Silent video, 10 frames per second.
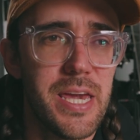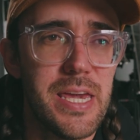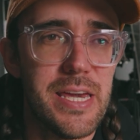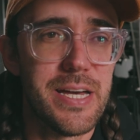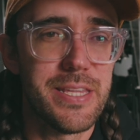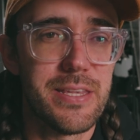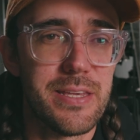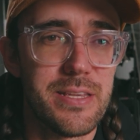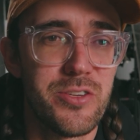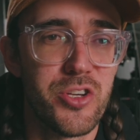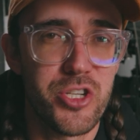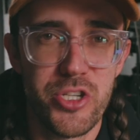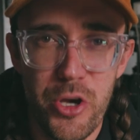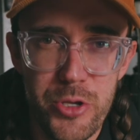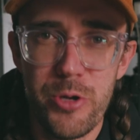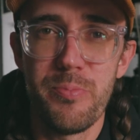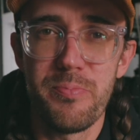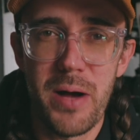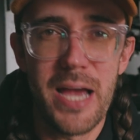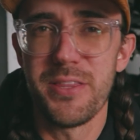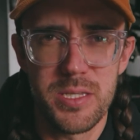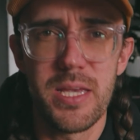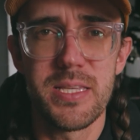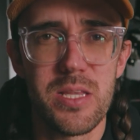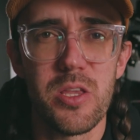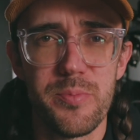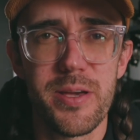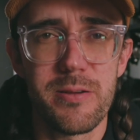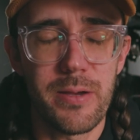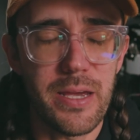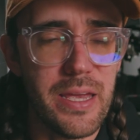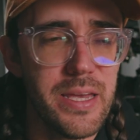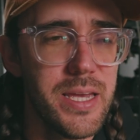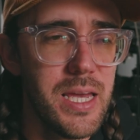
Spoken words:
and just show you behind the scenes a little bit, right?